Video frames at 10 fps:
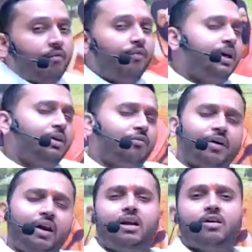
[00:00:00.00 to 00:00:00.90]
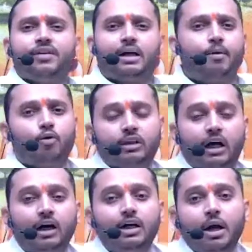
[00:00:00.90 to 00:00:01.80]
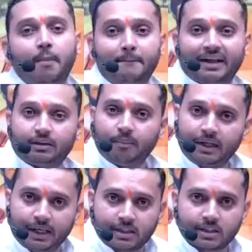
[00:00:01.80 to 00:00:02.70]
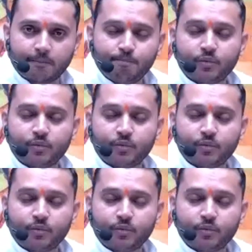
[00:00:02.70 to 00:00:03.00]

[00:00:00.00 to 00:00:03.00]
very well aware about the mathematics